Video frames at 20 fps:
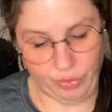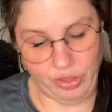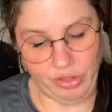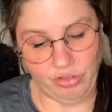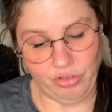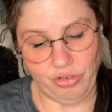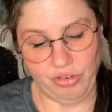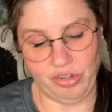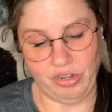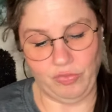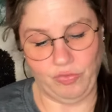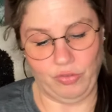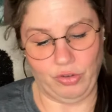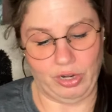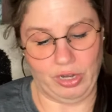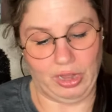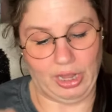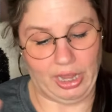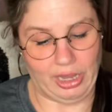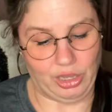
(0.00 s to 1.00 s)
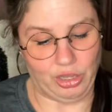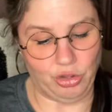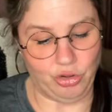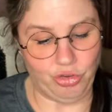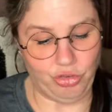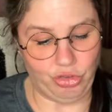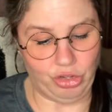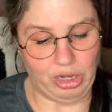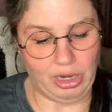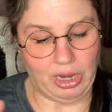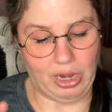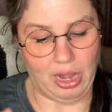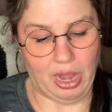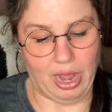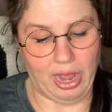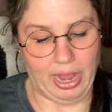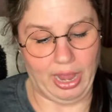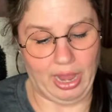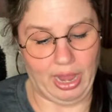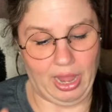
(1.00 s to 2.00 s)
these are different. Like, usually
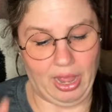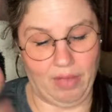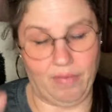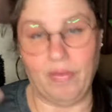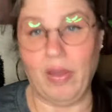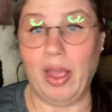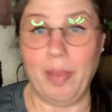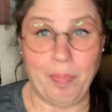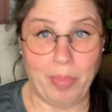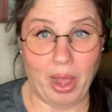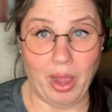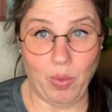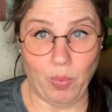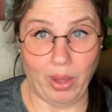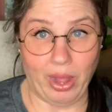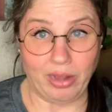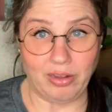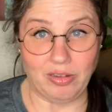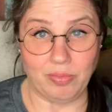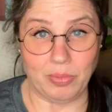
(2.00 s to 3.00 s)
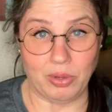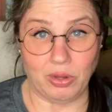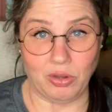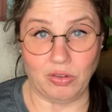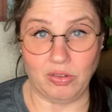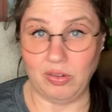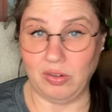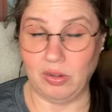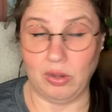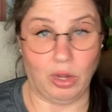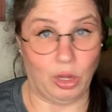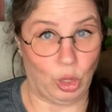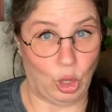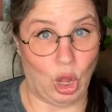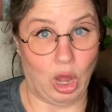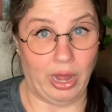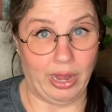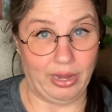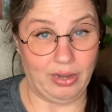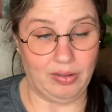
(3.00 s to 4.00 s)
I buy wax melts a
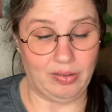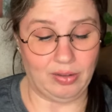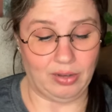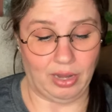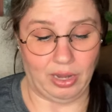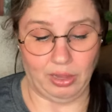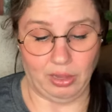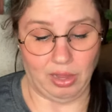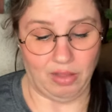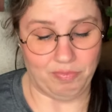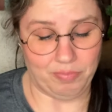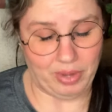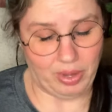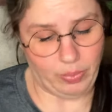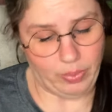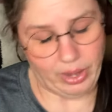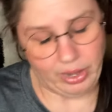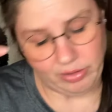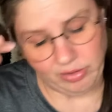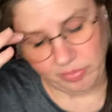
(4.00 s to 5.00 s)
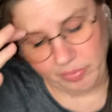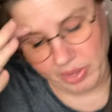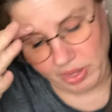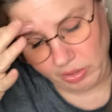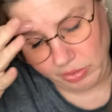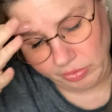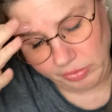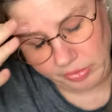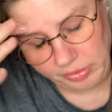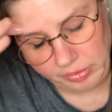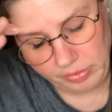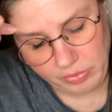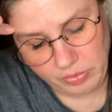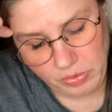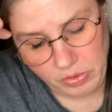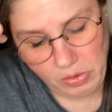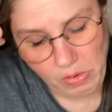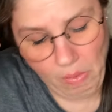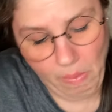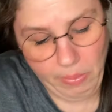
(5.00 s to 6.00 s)
lot. I love my wax melts.
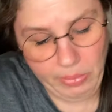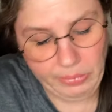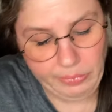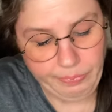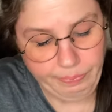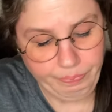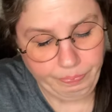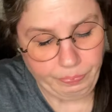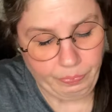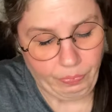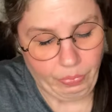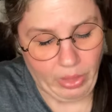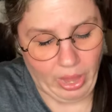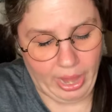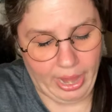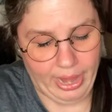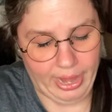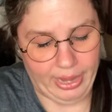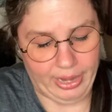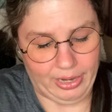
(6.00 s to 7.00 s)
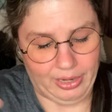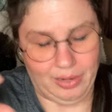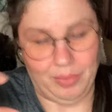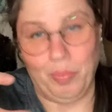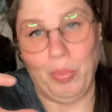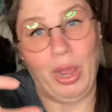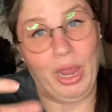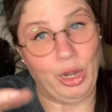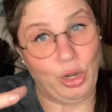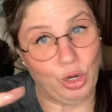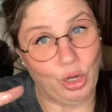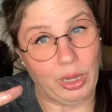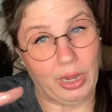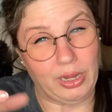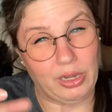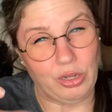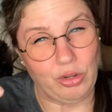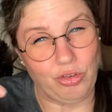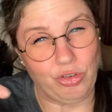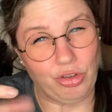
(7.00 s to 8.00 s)
And mine are,
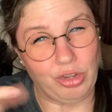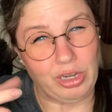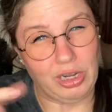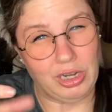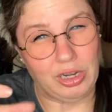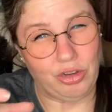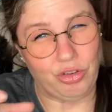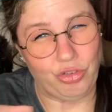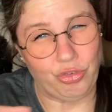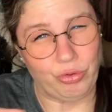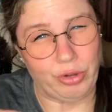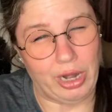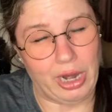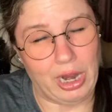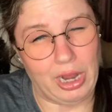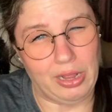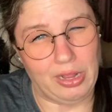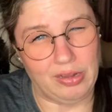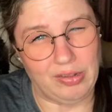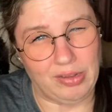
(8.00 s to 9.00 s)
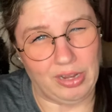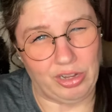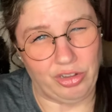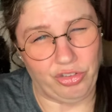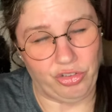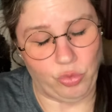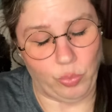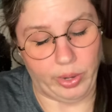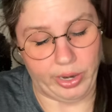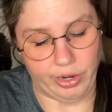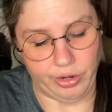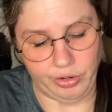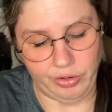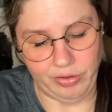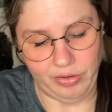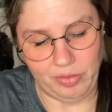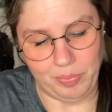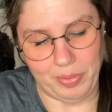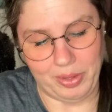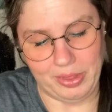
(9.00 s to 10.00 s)
like, usually in a tray that's, like,
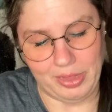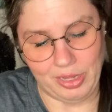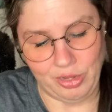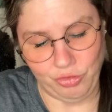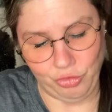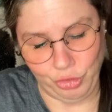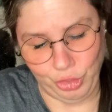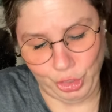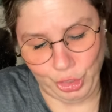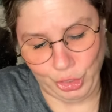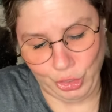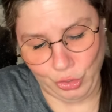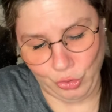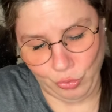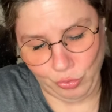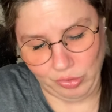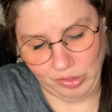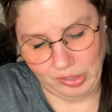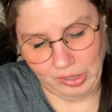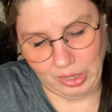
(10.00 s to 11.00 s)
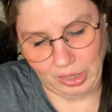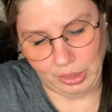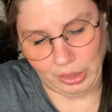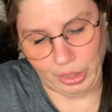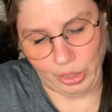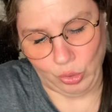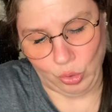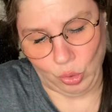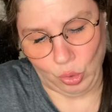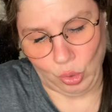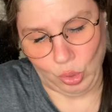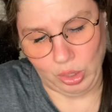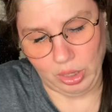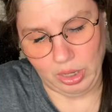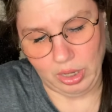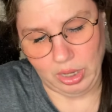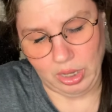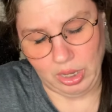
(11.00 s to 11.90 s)
squares. But these are cute little